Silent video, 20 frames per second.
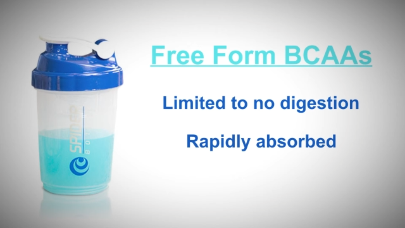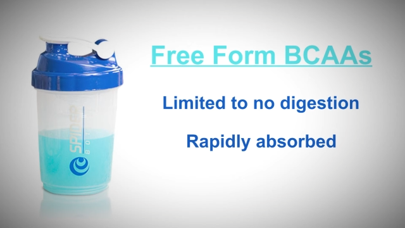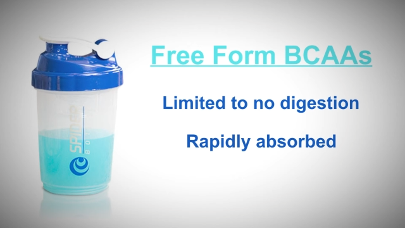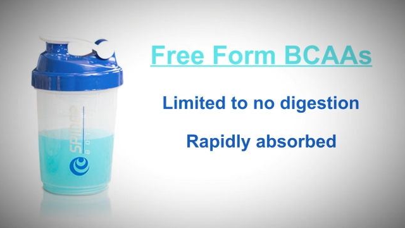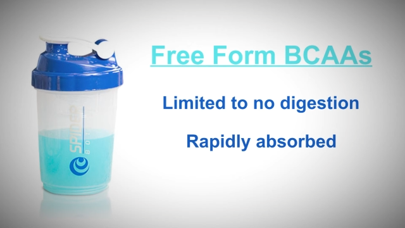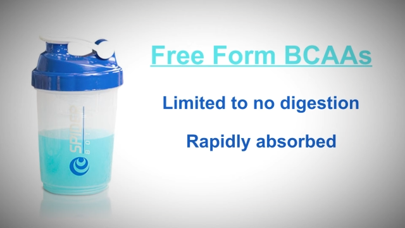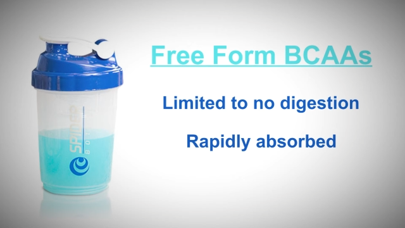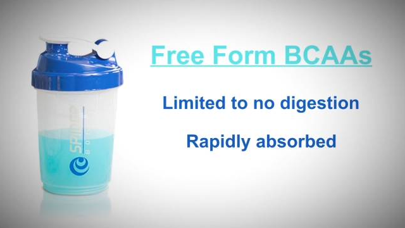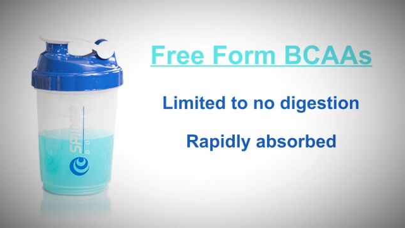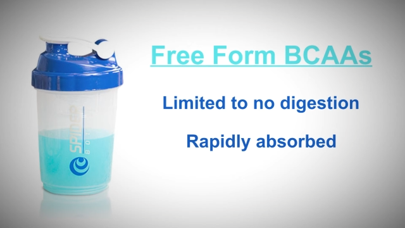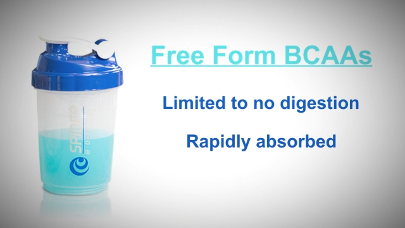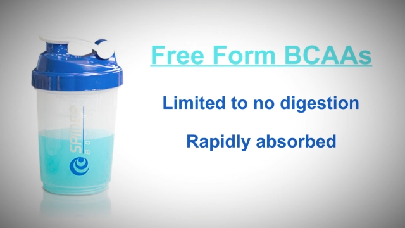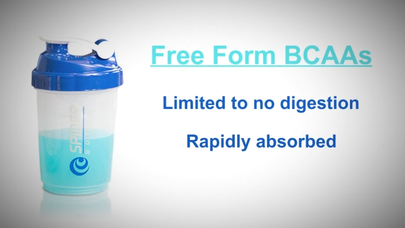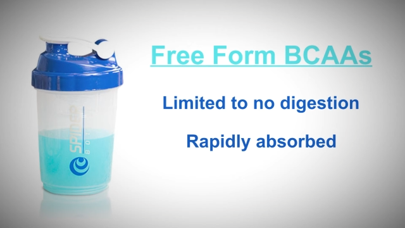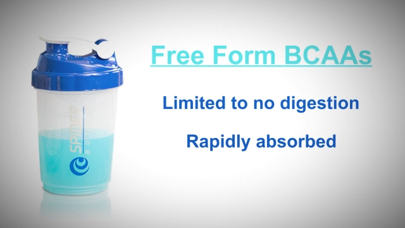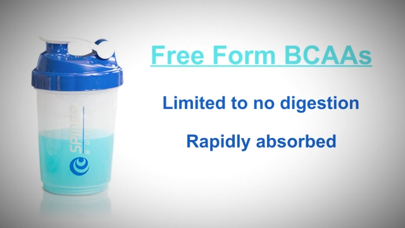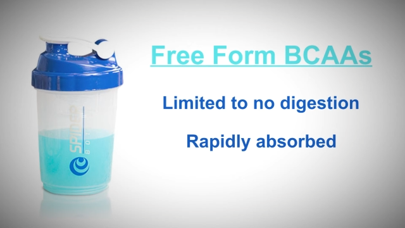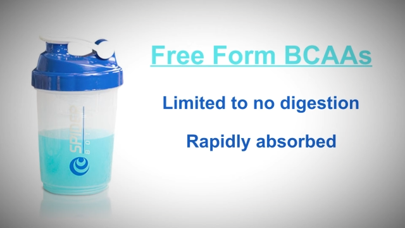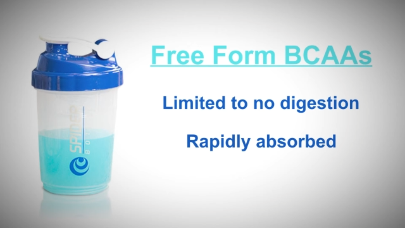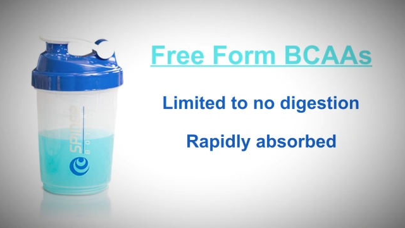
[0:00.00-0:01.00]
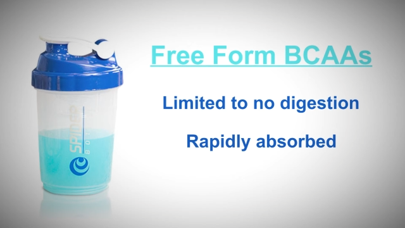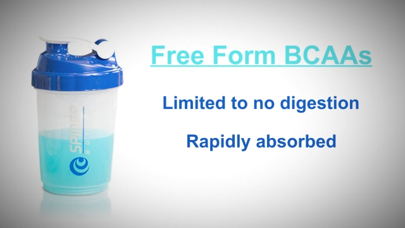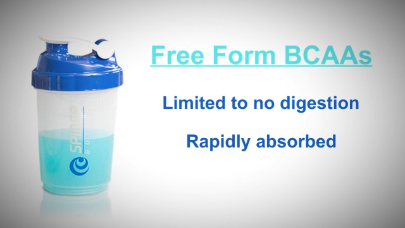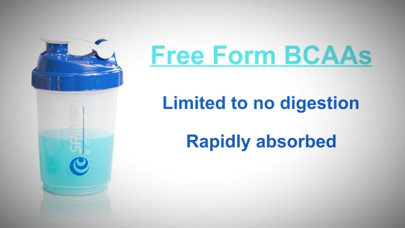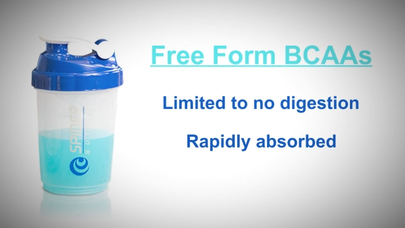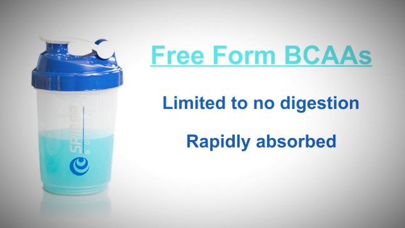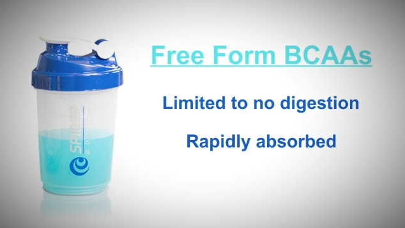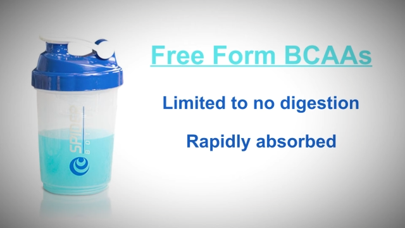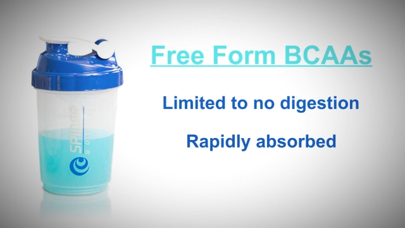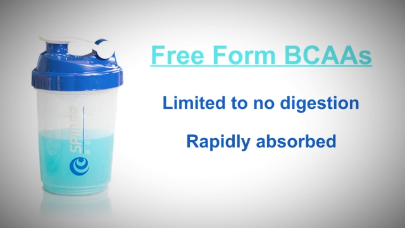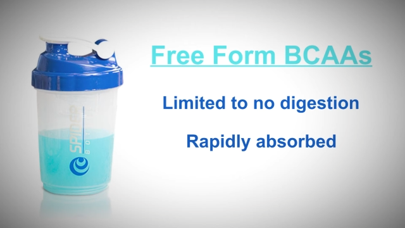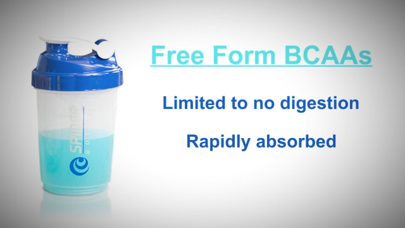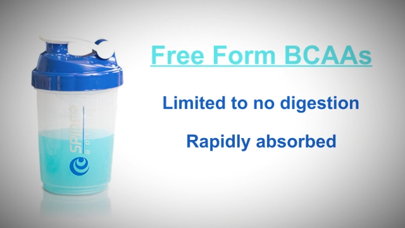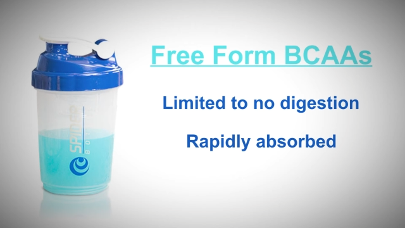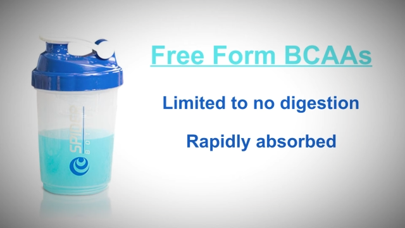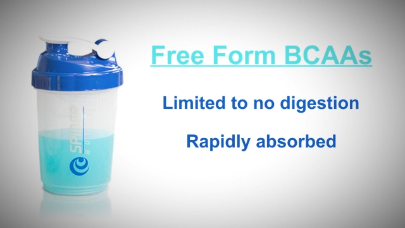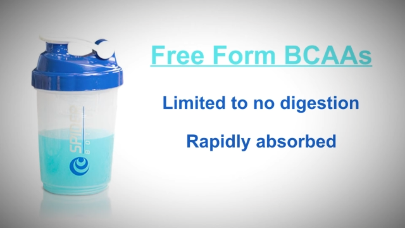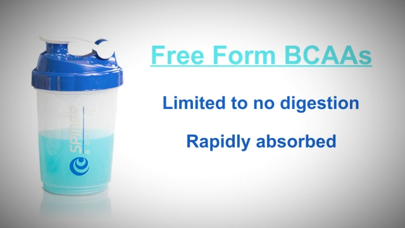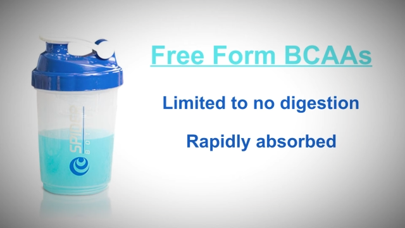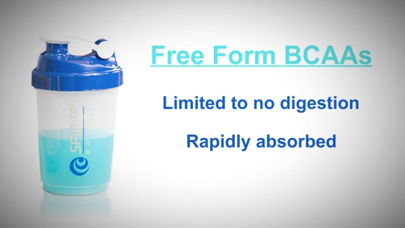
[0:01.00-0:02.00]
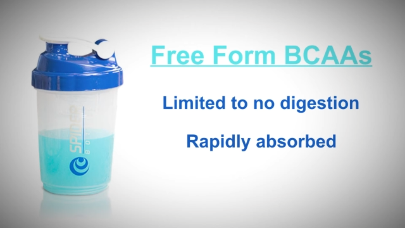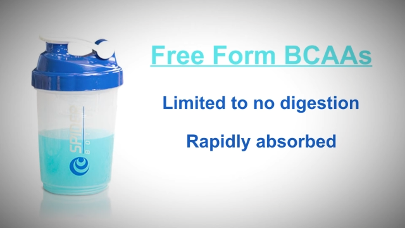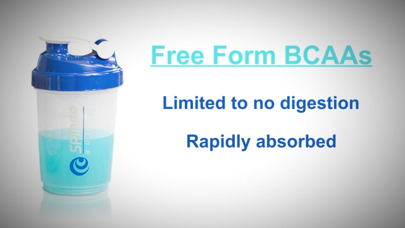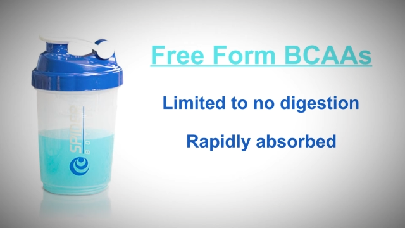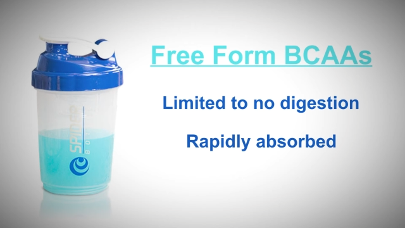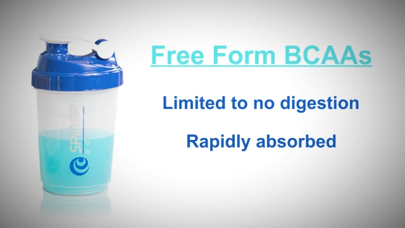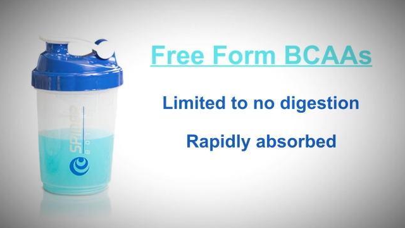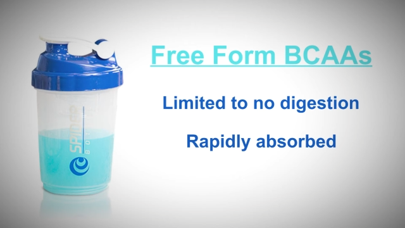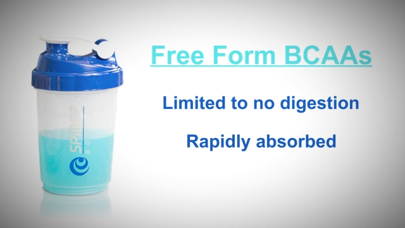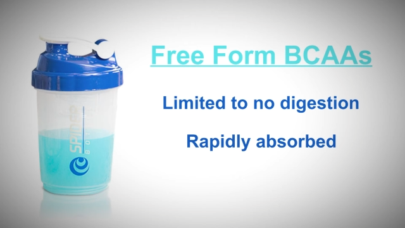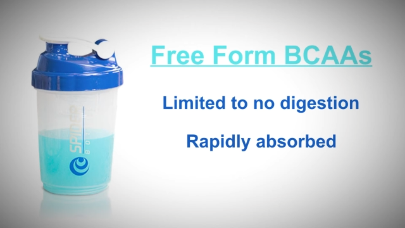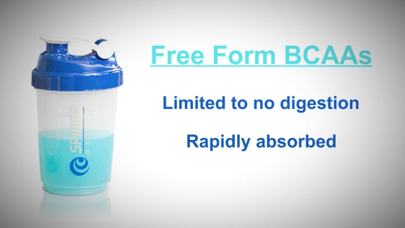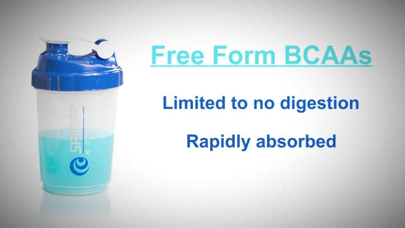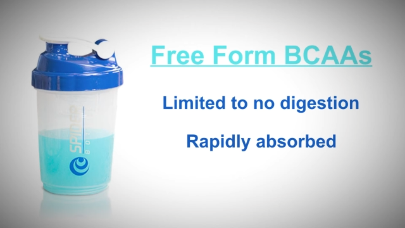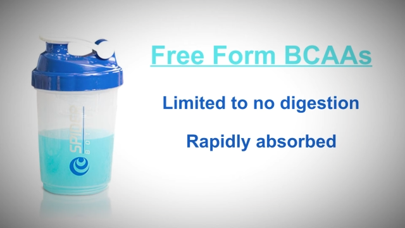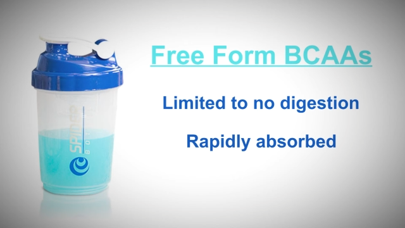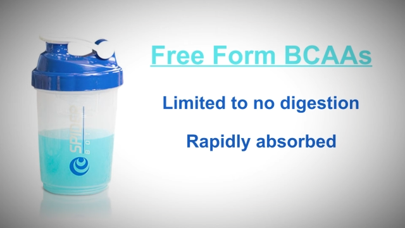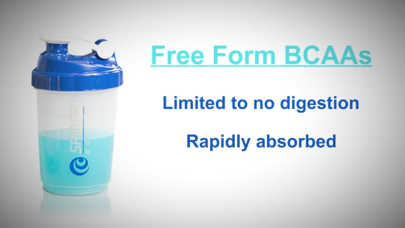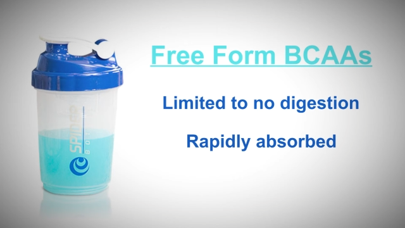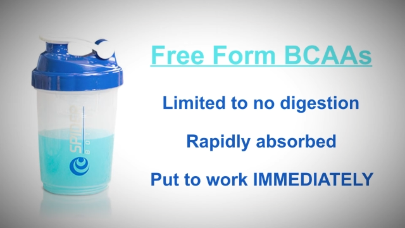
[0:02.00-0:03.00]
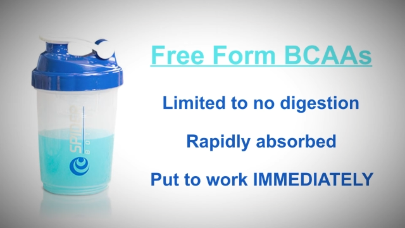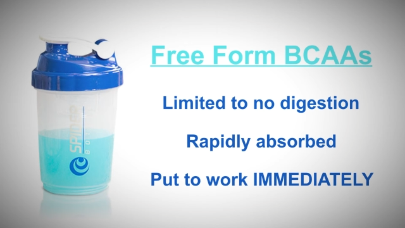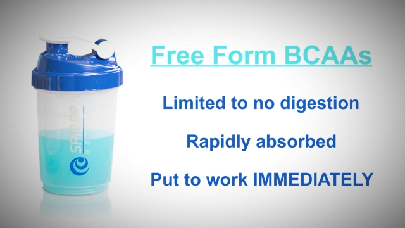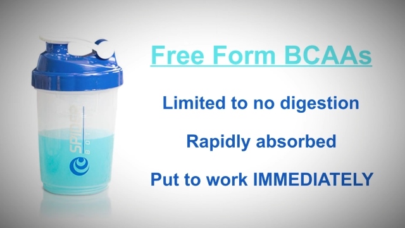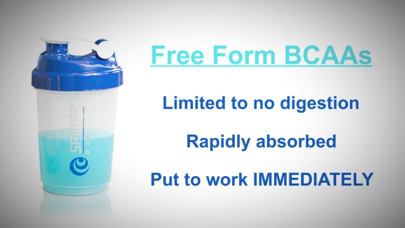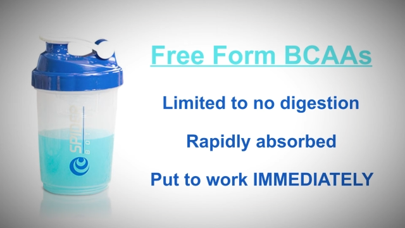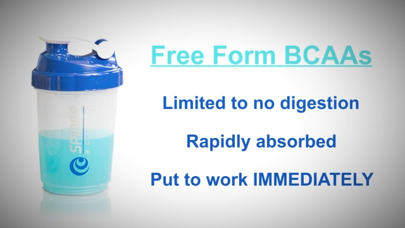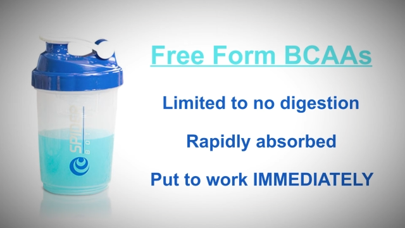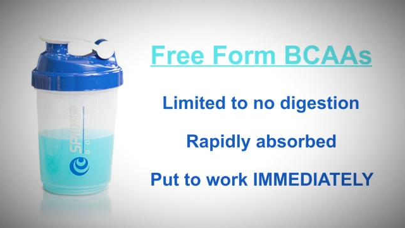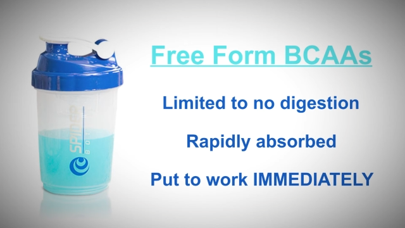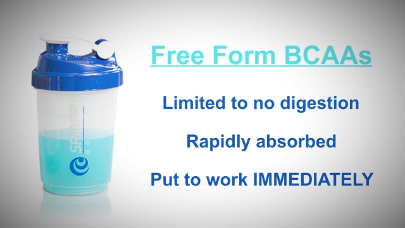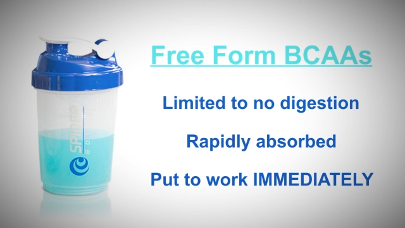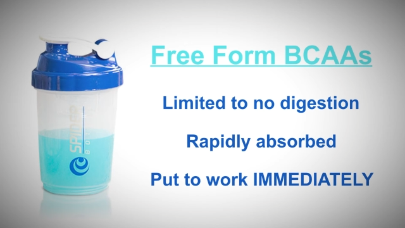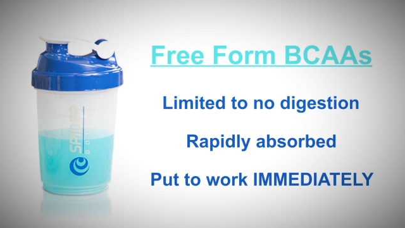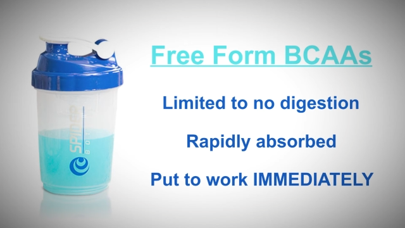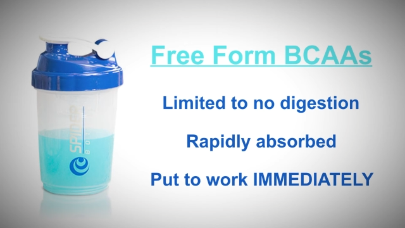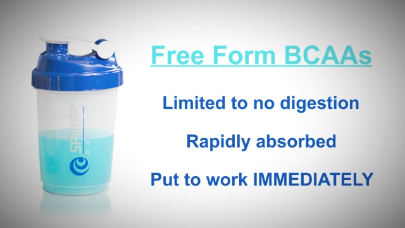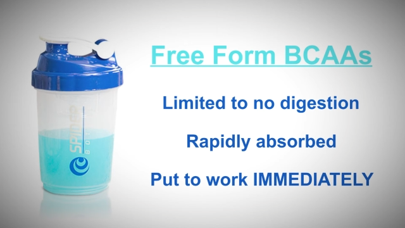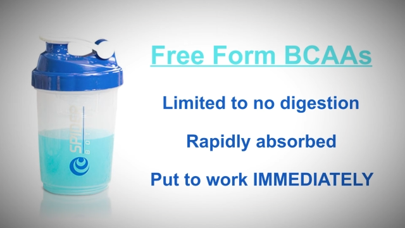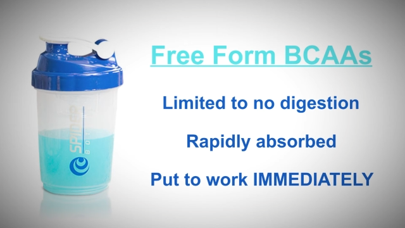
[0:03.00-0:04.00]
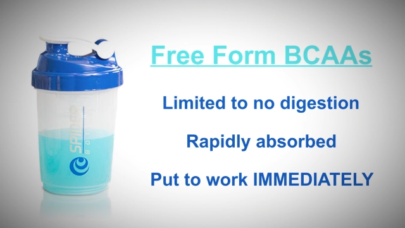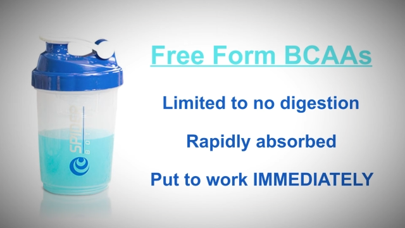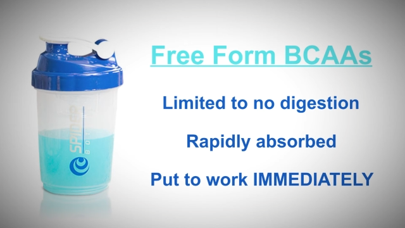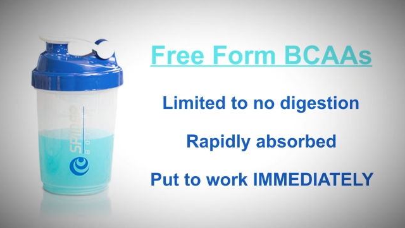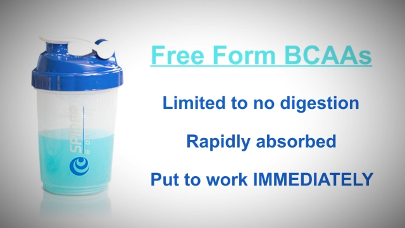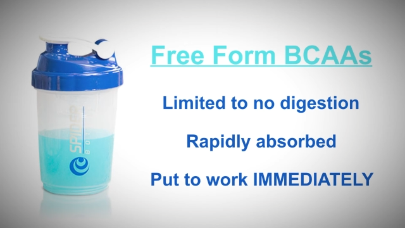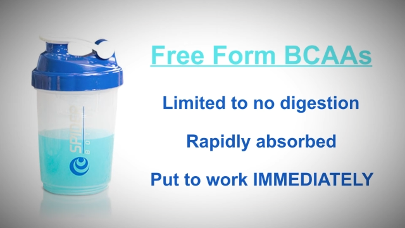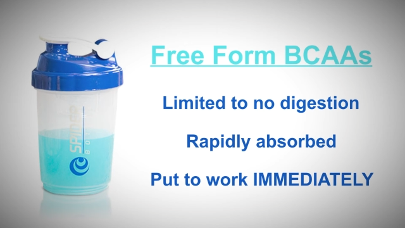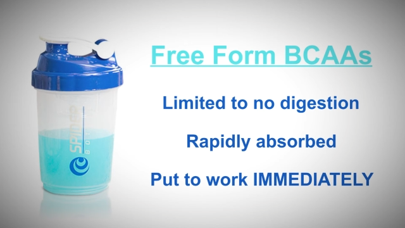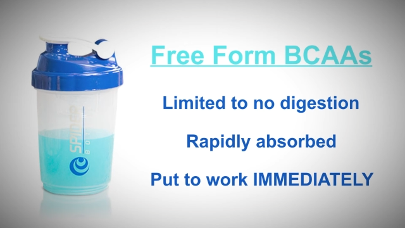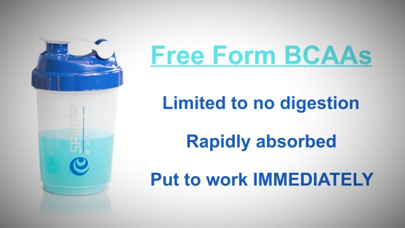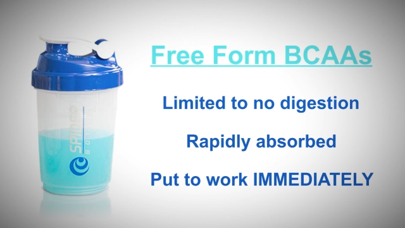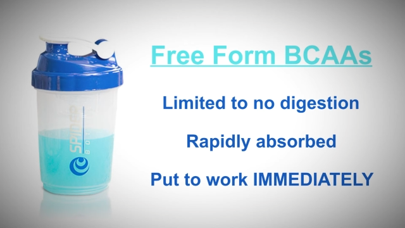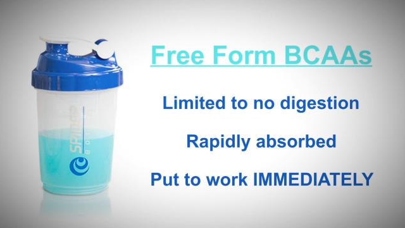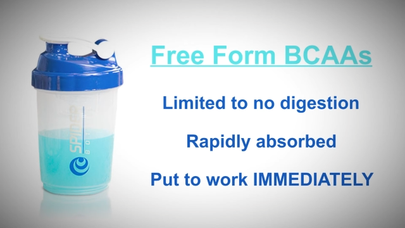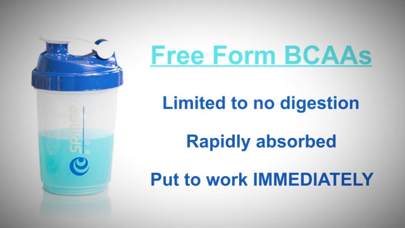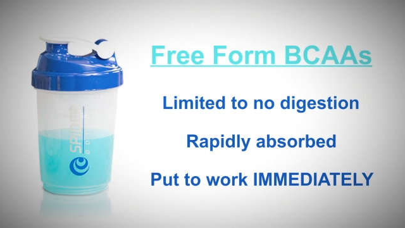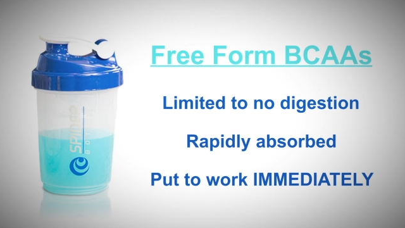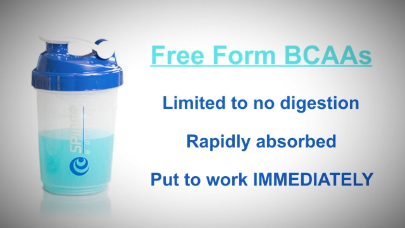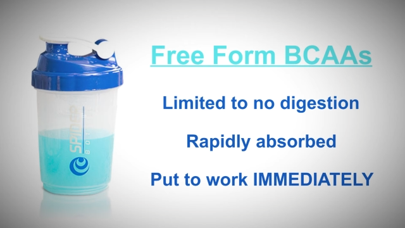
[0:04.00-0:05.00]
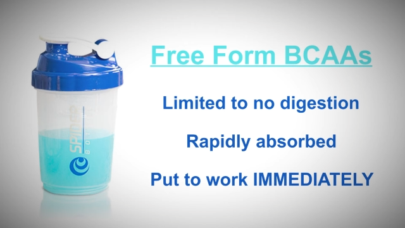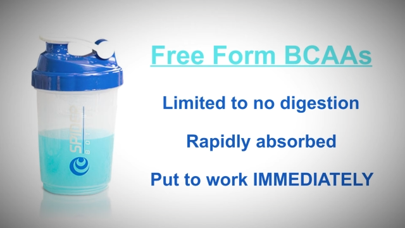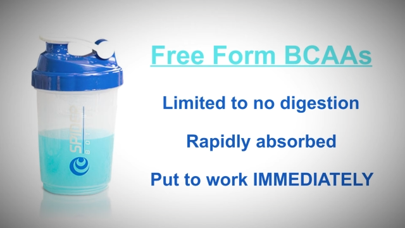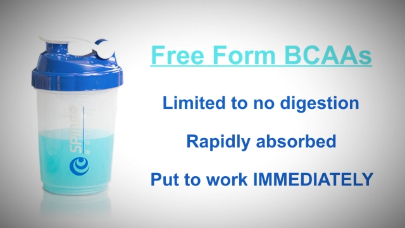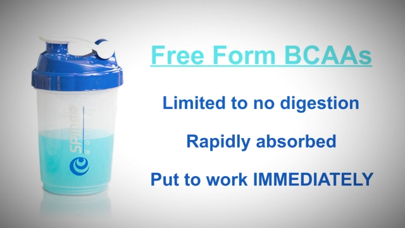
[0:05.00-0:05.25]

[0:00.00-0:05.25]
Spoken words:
[unreadable: no face in view]